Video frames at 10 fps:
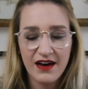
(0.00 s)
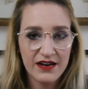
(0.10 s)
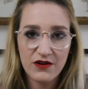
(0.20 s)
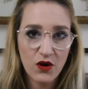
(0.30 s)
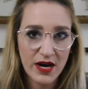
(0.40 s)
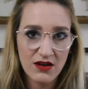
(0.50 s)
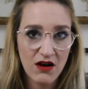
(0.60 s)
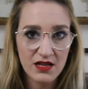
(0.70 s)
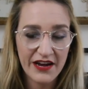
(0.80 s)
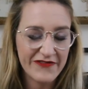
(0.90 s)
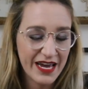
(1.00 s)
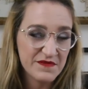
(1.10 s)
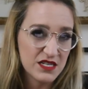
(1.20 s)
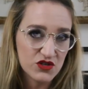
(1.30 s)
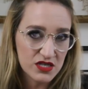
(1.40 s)
I don't know why they're all F
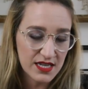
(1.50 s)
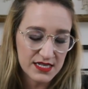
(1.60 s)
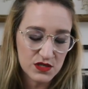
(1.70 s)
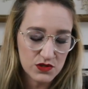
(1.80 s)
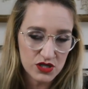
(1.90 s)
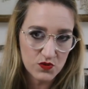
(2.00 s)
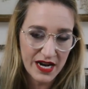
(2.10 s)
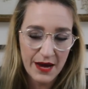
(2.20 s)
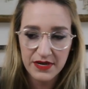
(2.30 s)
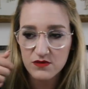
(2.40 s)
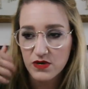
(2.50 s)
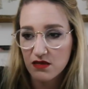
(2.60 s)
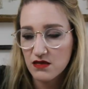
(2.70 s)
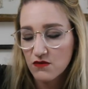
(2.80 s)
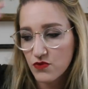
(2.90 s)
names. It's just, that's just what happened
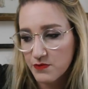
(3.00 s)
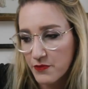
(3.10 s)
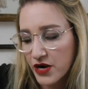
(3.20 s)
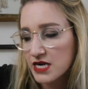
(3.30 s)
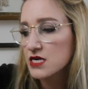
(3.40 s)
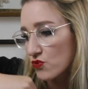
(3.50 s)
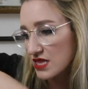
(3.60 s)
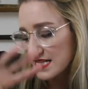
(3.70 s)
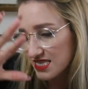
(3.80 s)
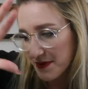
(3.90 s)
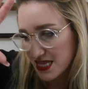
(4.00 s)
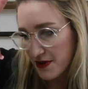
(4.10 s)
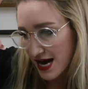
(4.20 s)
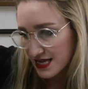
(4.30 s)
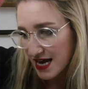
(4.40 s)
with, with my brain. Release them at the
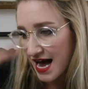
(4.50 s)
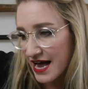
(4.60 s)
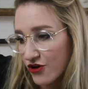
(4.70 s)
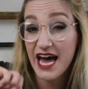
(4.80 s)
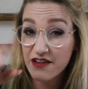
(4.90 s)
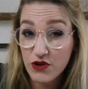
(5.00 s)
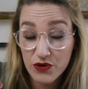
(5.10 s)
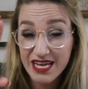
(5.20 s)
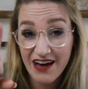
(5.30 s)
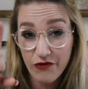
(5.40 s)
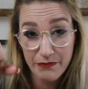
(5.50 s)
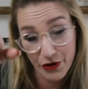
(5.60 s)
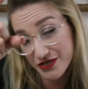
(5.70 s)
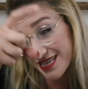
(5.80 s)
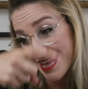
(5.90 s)
back of the aisle. And if you only have one
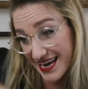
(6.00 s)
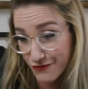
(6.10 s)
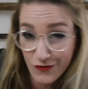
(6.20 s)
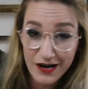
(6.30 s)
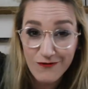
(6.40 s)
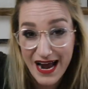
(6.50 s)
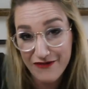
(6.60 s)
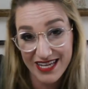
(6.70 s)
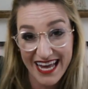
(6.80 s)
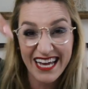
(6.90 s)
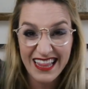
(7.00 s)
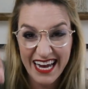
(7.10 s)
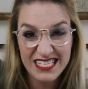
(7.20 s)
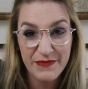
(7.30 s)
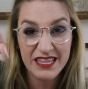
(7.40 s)
person, they can run around and like
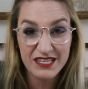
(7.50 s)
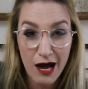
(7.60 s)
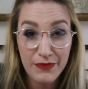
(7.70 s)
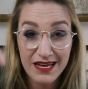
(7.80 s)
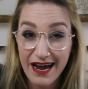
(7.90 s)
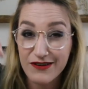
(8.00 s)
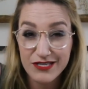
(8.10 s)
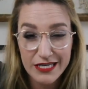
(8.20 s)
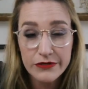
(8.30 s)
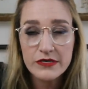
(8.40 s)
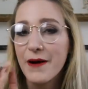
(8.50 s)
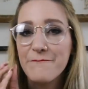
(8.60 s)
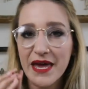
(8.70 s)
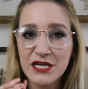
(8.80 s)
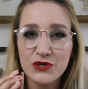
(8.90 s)
collect them at the top of the aisle too.
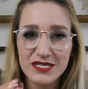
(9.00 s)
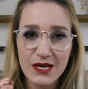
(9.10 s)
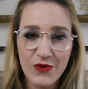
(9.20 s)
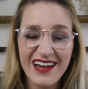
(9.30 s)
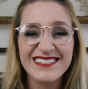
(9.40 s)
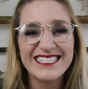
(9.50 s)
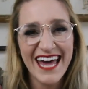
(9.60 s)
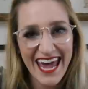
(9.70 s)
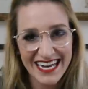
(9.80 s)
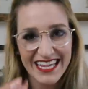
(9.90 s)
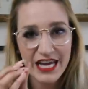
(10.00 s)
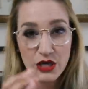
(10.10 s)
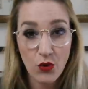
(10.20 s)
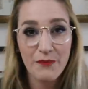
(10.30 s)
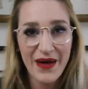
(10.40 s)
But make sure someone else is
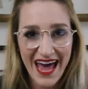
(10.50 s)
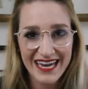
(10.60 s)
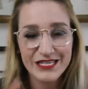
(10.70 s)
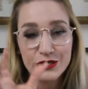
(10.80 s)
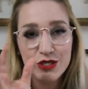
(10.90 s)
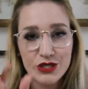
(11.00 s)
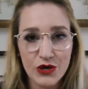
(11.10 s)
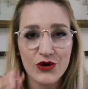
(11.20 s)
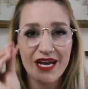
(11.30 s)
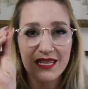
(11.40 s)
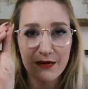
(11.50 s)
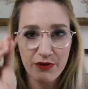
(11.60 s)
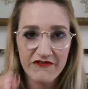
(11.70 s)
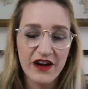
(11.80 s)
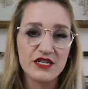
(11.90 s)
handling your pet during the
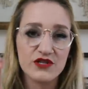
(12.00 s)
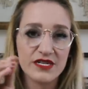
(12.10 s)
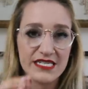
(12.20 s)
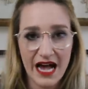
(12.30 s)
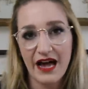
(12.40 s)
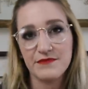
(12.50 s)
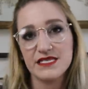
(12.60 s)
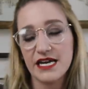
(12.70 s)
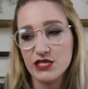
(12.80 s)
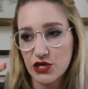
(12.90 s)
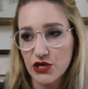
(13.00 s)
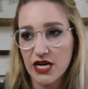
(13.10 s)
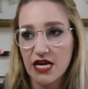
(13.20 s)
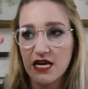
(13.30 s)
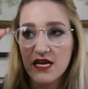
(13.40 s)
perfunctory times, like
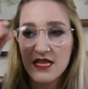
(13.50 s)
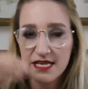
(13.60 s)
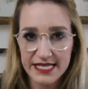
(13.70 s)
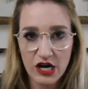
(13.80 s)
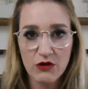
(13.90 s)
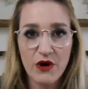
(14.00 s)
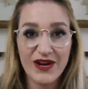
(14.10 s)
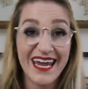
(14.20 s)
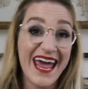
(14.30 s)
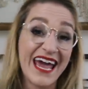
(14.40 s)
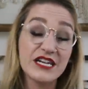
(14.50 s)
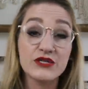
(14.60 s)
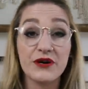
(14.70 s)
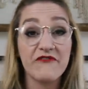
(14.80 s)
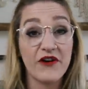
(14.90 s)
during the ceremony and
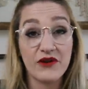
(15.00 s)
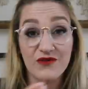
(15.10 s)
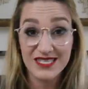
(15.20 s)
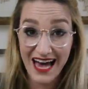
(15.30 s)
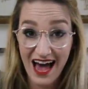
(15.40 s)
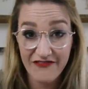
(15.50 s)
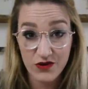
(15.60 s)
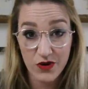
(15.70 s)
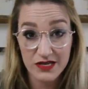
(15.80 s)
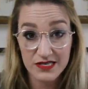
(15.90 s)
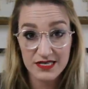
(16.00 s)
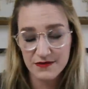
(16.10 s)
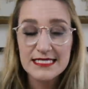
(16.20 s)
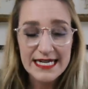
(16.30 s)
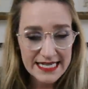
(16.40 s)
during photos
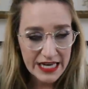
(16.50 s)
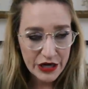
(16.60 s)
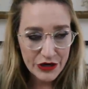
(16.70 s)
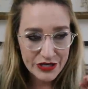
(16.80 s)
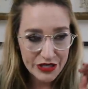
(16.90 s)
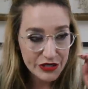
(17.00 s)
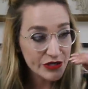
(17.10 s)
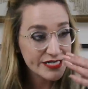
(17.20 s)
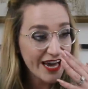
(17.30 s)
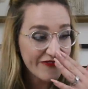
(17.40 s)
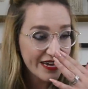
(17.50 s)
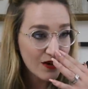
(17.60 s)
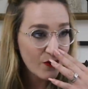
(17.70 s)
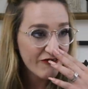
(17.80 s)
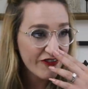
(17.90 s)
afterwards. The next thing you're, you're definitely
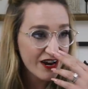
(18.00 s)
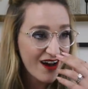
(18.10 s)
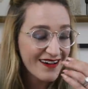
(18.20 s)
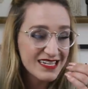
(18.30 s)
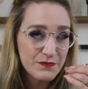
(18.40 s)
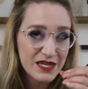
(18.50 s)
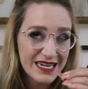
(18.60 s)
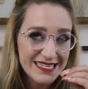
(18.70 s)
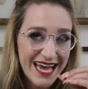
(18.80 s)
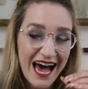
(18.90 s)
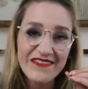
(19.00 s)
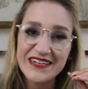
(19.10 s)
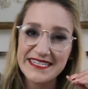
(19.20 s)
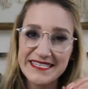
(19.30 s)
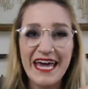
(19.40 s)
gonna wanna figure out is please have
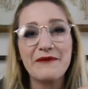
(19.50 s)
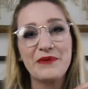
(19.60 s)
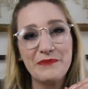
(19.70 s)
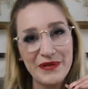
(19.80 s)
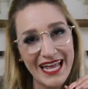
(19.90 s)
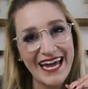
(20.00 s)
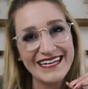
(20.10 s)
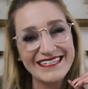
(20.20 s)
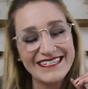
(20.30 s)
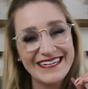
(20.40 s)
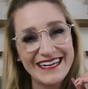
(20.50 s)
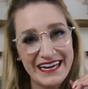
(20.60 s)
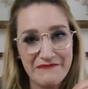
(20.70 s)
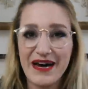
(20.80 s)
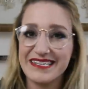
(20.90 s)
an escape plan
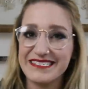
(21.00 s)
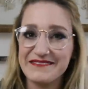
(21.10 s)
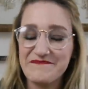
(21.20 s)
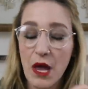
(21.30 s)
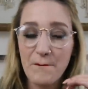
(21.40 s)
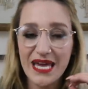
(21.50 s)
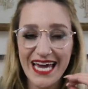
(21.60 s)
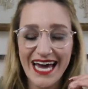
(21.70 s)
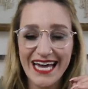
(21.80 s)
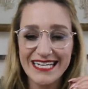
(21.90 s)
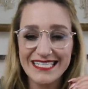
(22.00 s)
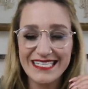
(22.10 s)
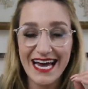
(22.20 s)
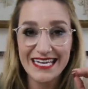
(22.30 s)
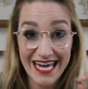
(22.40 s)
in mind.
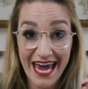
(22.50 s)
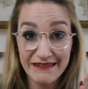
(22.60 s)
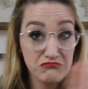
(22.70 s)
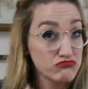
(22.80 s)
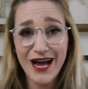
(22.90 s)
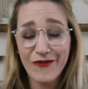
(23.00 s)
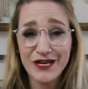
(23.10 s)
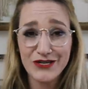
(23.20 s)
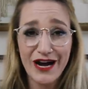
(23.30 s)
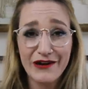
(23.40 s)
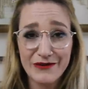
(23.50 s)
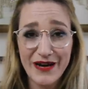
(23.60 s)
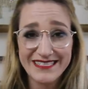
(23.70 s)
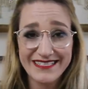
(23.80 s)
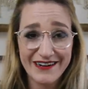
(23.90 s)
Because again, we're not quite sure how your
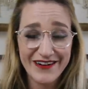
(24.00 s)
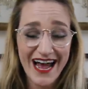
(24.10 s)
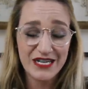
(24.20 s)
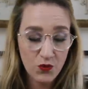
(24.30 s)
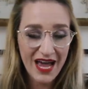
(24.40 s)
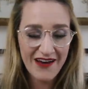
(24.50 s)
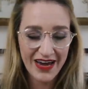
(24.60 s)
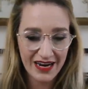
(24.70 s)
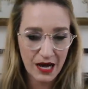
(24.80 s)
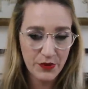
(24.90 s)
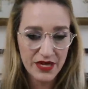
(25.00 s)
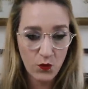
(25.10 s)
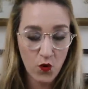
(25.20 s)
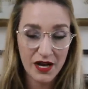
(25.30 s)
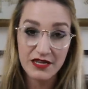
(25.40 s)
pet's gonna react. We have had a couple
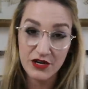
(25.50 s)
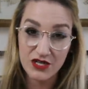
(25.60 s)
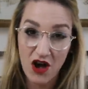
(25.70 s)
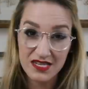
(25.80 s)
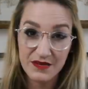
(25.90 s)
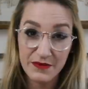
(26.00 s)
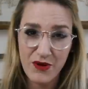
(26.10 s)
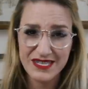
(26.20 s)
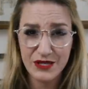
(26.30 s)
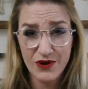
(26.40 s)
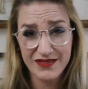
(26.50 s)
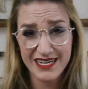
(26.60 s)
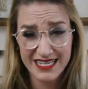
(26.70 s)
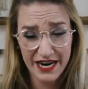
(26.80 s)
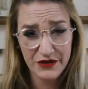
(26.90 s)
that wanted their dogs to be present throughout the
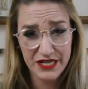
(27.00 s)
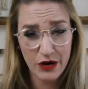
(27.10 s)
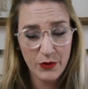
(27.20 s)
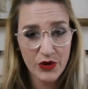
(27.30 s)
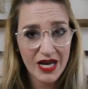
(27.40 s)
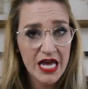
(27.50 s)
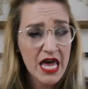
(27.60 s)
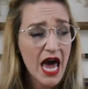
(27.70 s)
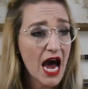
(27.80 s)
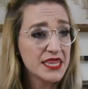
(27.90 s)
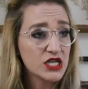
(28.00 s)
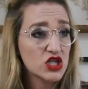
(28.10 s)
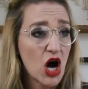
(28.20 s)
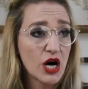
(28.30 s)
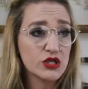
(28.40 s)
entire ceremony and the
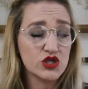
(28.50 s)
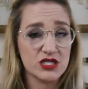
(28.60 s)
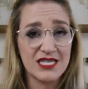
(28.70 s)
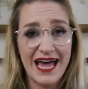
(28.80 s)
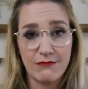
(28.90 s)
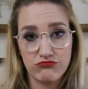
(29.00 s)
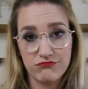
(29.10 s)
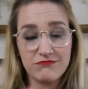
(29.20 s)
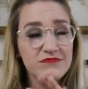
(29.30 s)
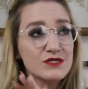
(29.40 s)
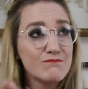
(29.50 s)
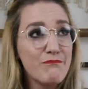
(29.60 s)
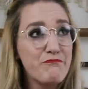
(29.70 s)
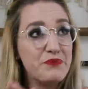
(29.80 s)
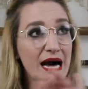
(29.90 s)
dogs just like
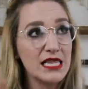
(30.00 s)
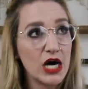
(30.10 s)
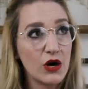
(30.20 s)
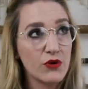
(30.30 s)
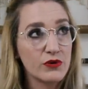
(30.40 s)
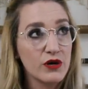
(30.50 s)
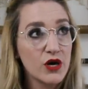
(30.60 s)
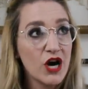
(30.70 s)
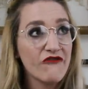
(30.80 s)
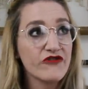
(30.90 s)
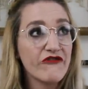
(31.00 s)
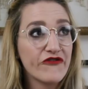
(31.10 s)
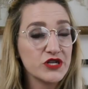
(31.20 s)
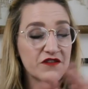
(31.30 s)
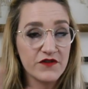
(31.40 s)
bellowed for the
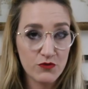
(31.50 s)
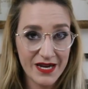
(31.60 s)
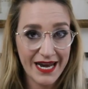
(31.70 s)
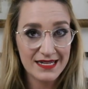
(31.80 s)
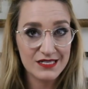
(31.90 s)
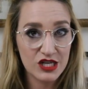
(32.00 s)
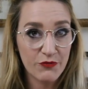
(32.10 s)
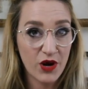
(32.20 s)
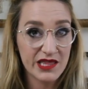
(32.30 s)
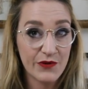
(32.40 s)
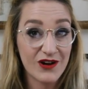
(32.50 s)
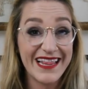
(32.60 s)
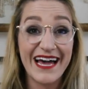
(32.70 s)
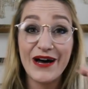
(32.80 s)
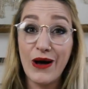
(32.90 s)
first few minutes to the point that we were
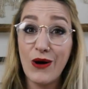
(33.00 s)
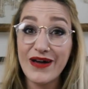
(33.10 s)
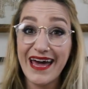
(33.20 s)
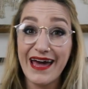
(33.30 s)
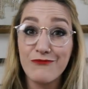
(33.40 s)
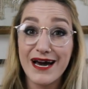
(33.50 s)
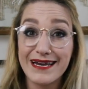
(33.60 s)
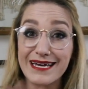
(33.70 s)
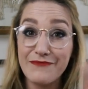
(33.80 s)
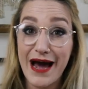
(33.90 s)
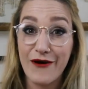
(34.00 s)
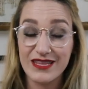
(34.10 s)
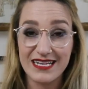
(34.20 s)
like, okay, we gotta get them out.